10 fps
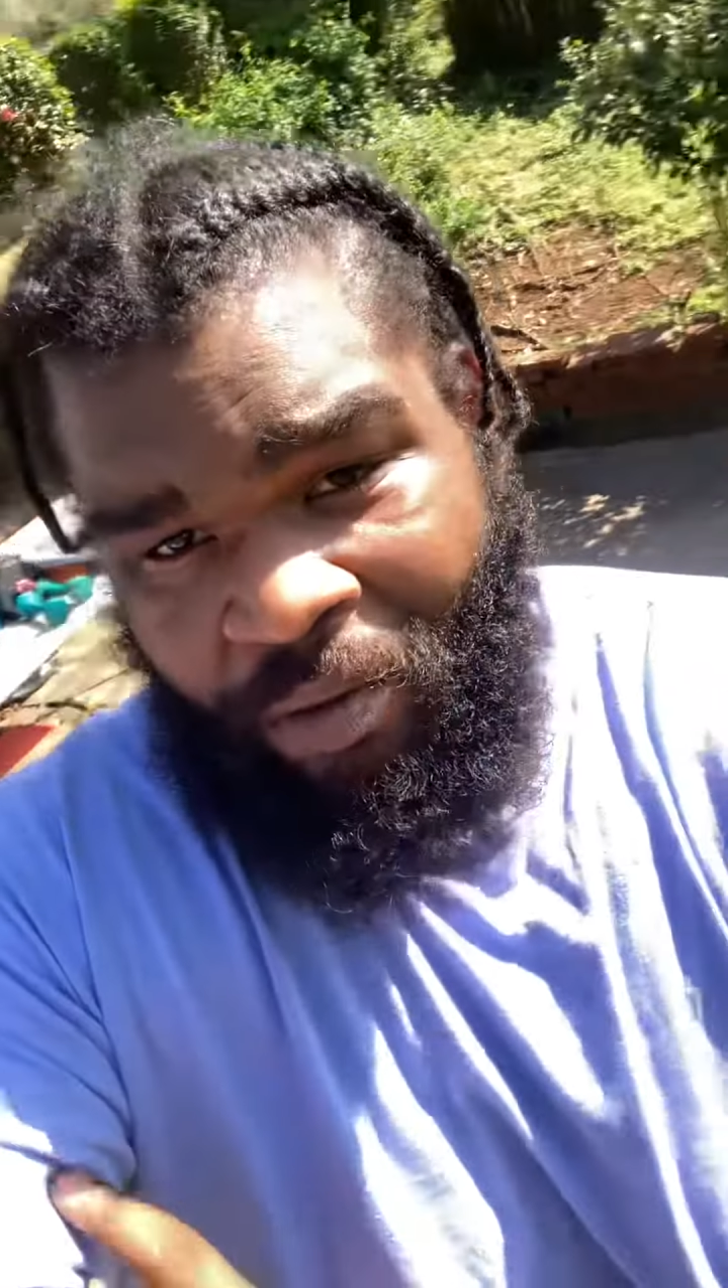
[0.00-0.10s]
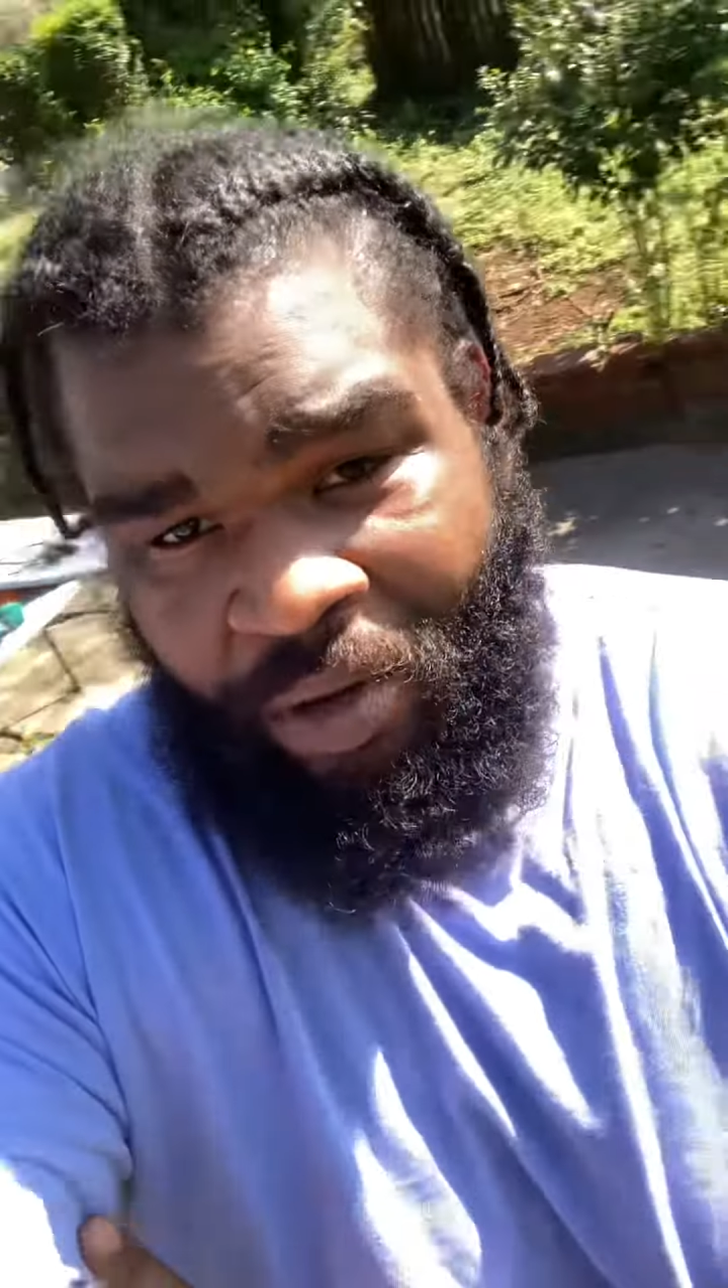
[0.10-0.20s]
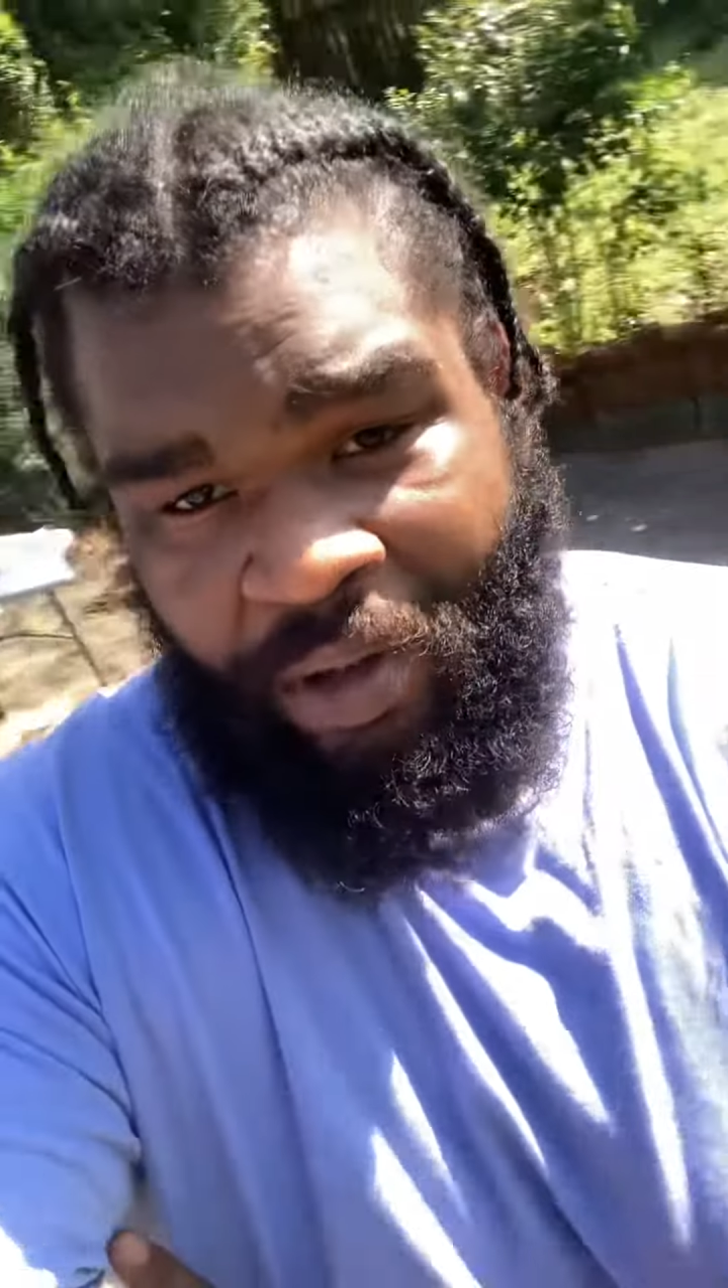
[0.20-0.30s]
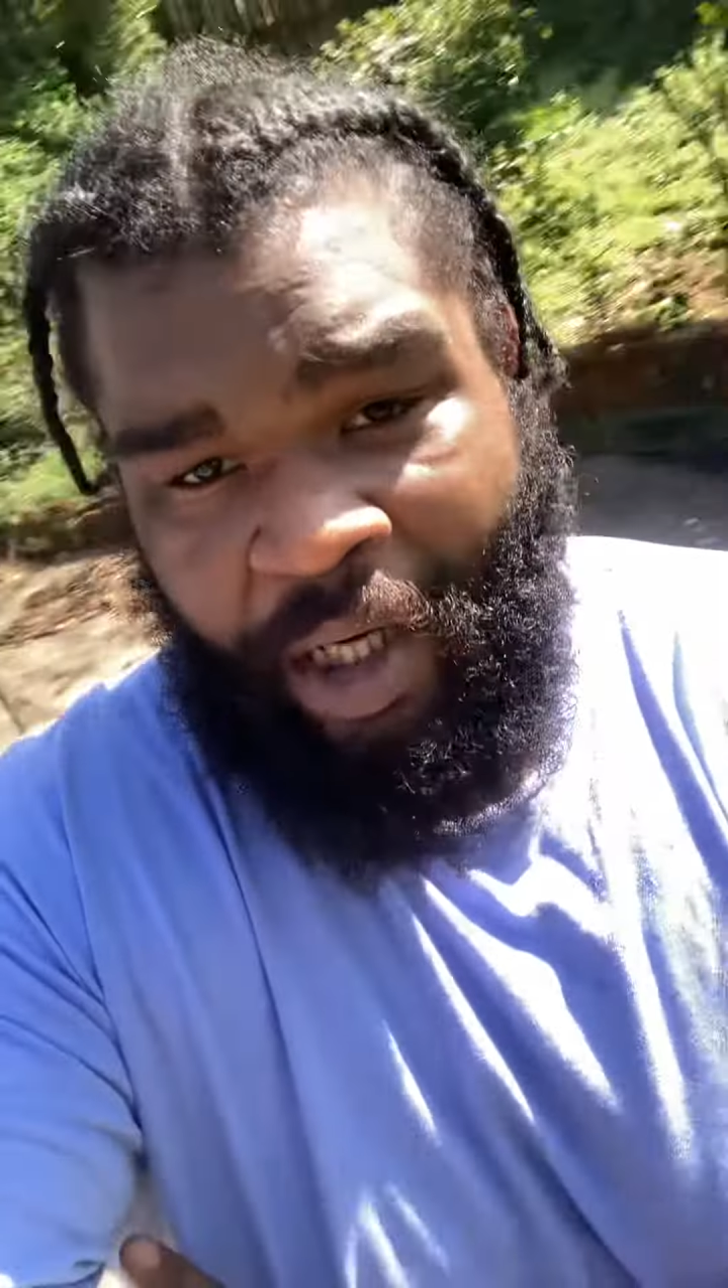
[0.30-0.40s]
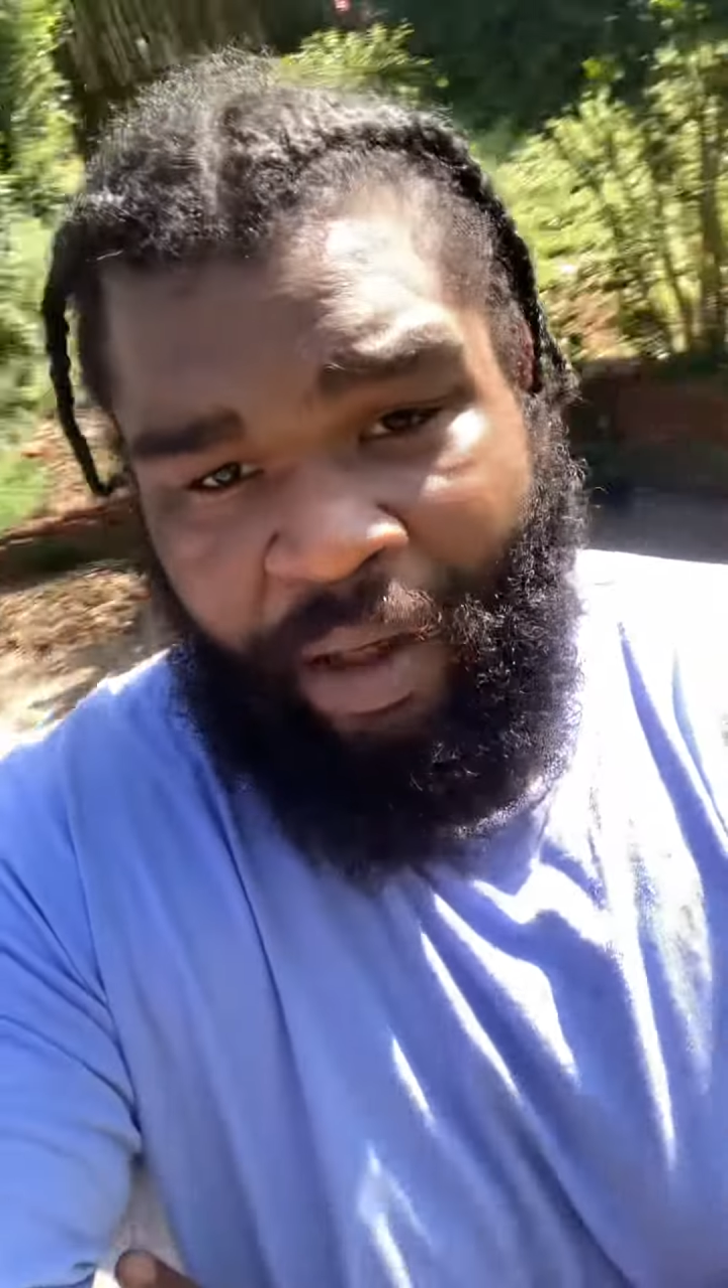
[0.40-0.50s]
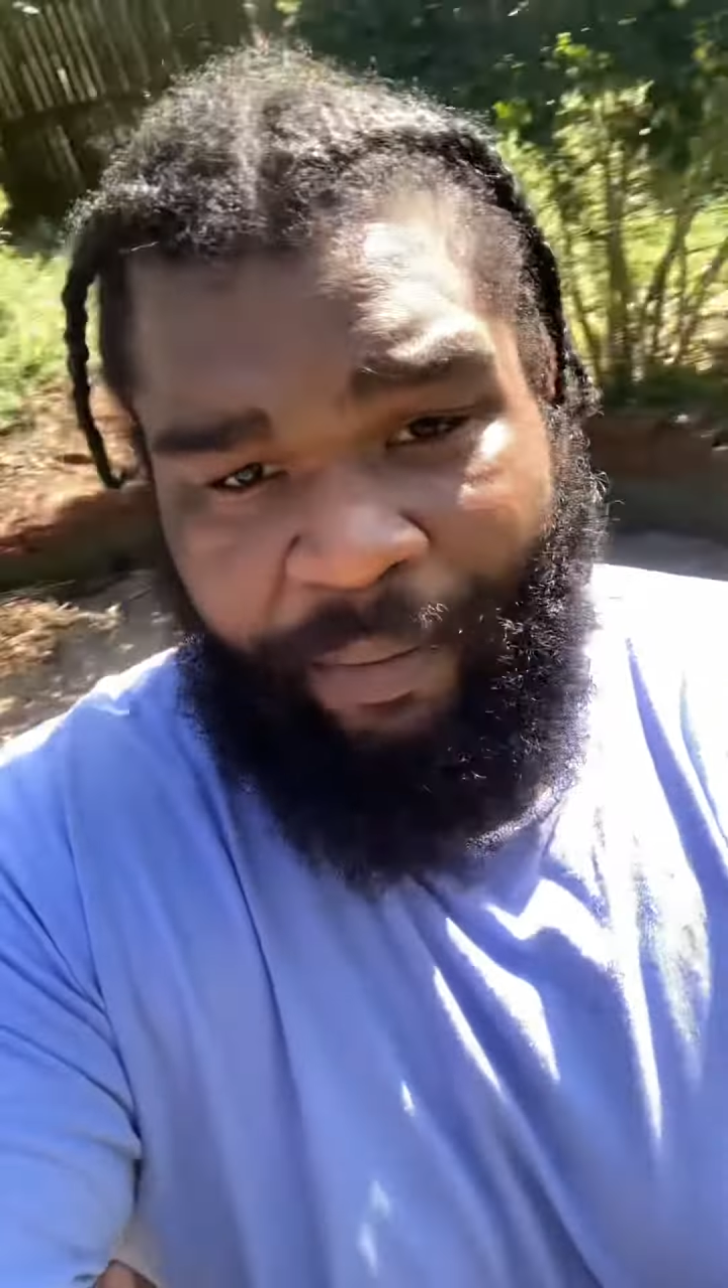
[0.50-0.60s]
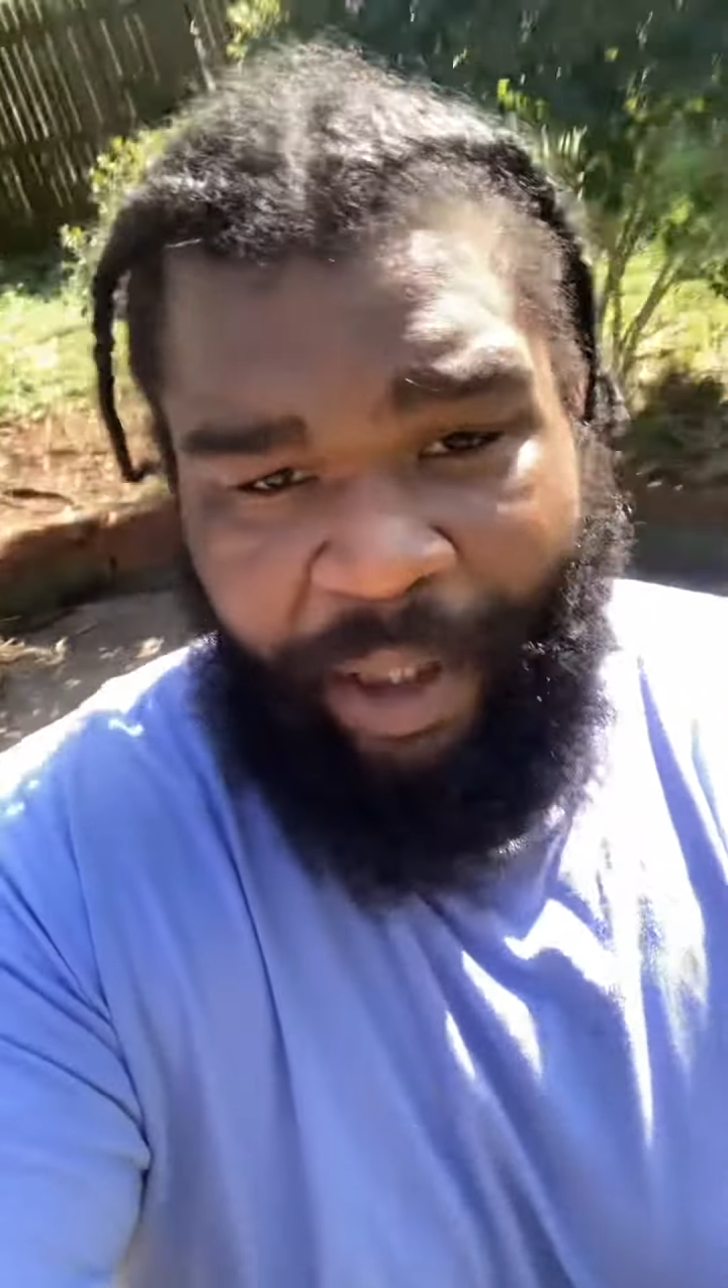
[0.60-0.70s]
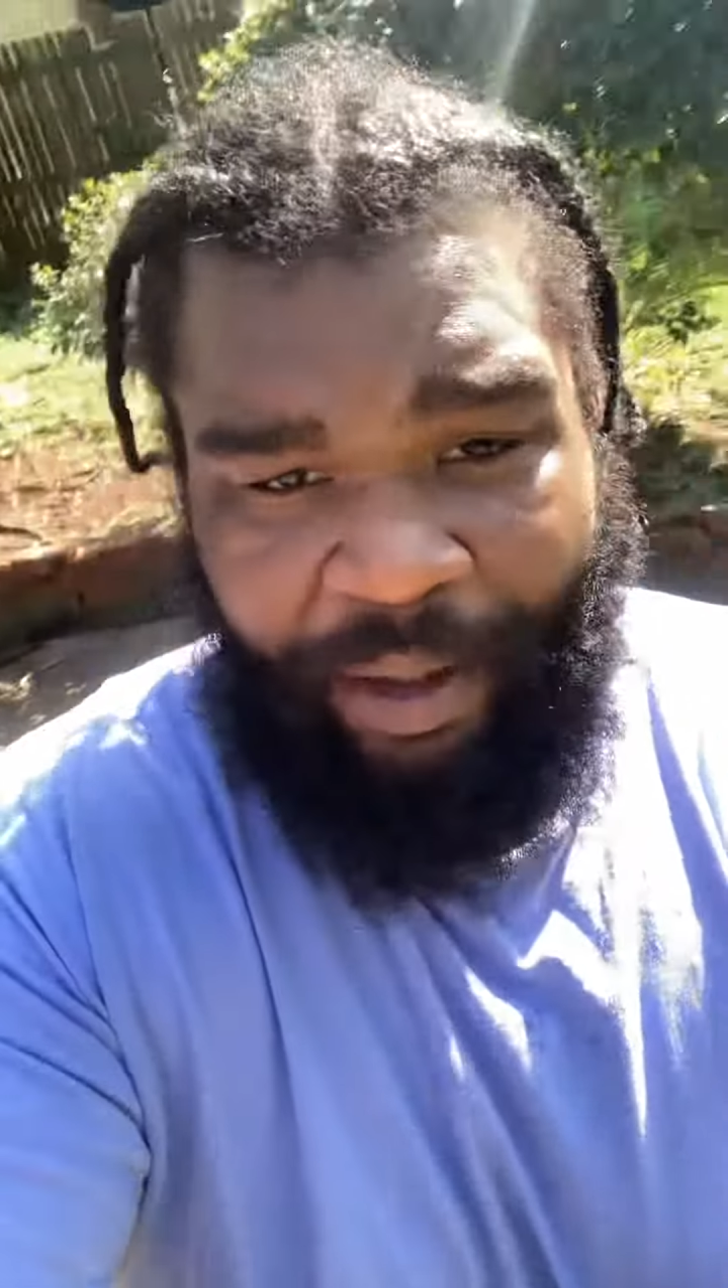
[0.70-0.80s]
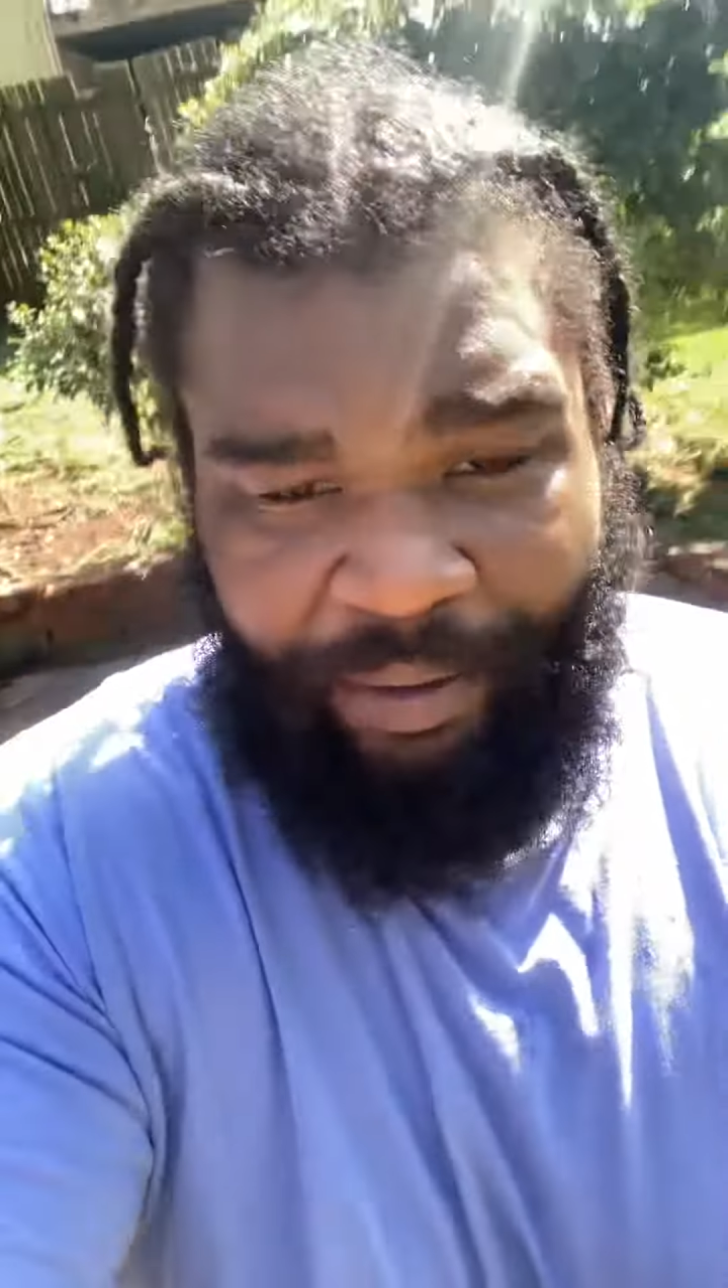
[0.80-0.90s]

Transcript: what you talk about.